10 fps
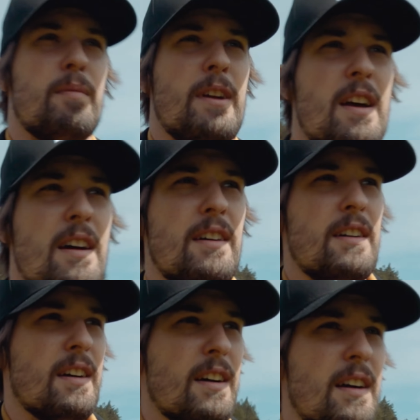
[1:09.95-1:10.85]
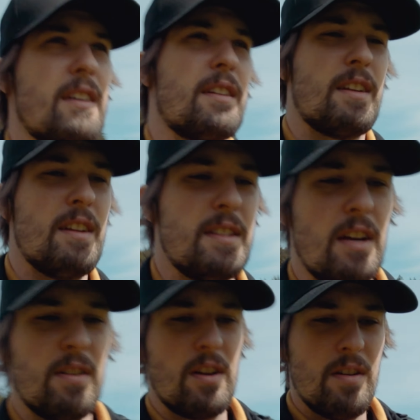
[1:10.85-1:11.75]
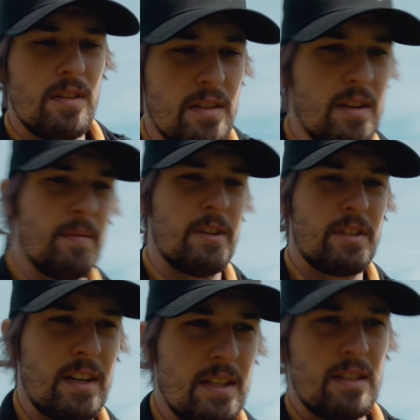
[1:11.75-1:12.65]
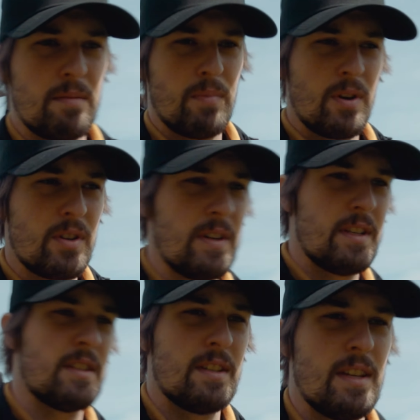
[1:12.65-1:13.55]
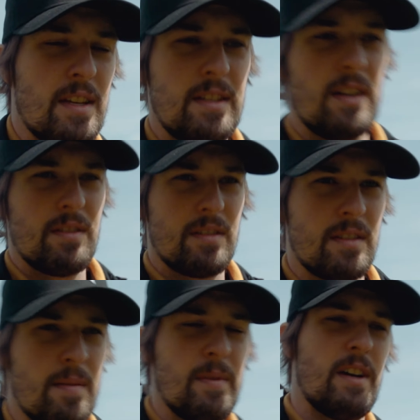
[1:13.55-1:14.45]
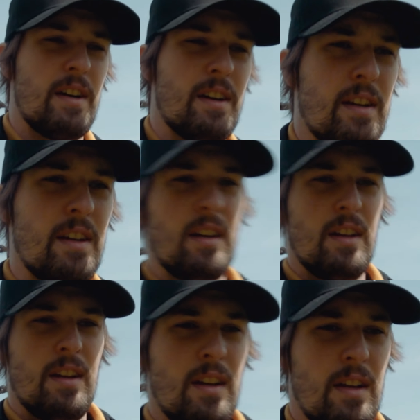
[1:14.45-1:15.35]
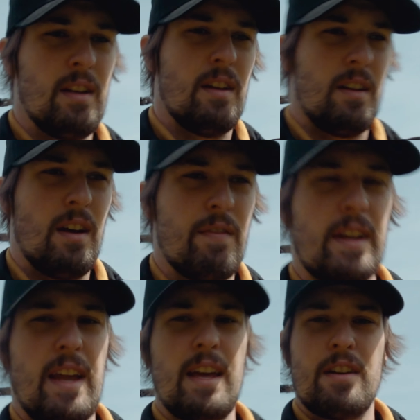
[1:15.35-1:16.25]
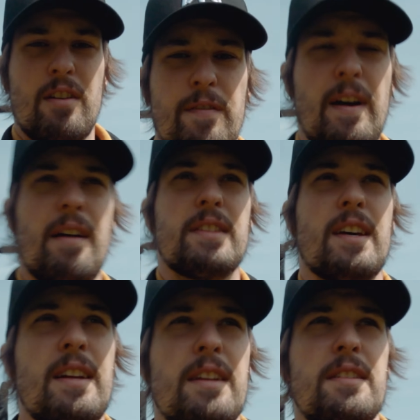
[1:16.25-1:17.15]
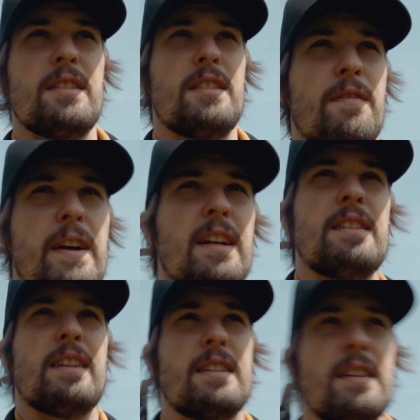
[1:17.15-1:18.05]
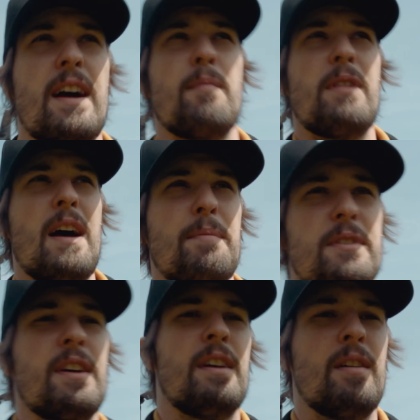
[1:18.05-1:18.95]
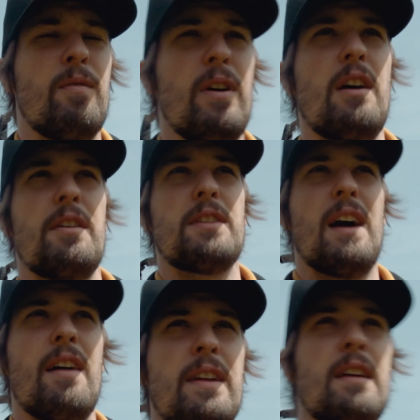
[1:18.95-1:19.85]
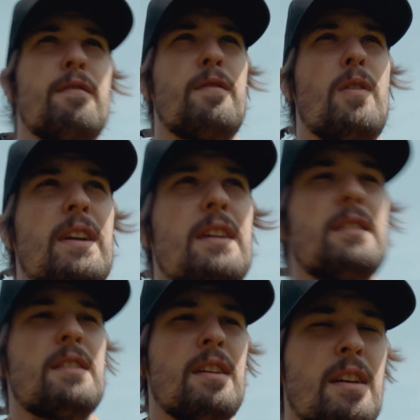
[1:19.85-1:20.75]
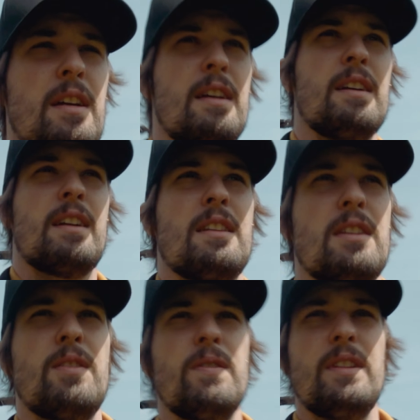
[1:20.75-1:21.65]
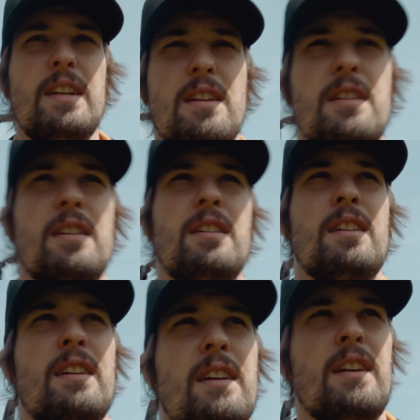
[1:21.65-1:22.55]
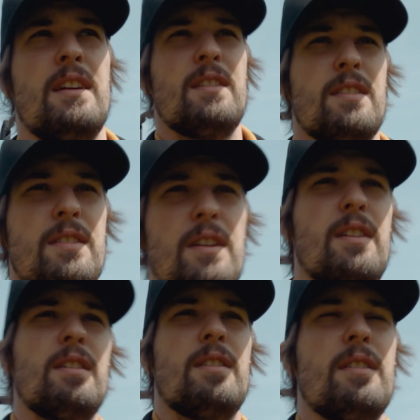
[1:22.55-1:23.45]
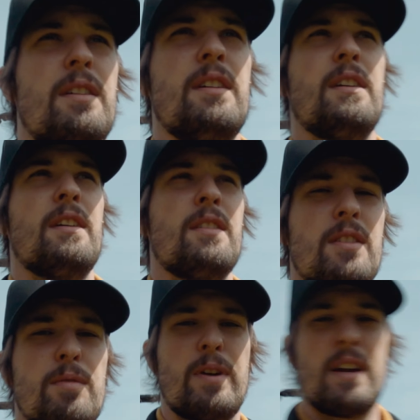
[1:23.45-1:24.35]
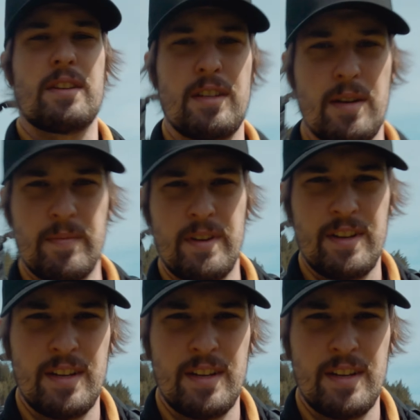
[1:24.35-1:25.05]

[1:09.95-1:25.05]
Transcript: But yeah, gonna see how it goes. I'm also gonna take some portraits and test out some of the Canon R5 settings to see if I can take a time lapse while also having it focus continually. So just wearing some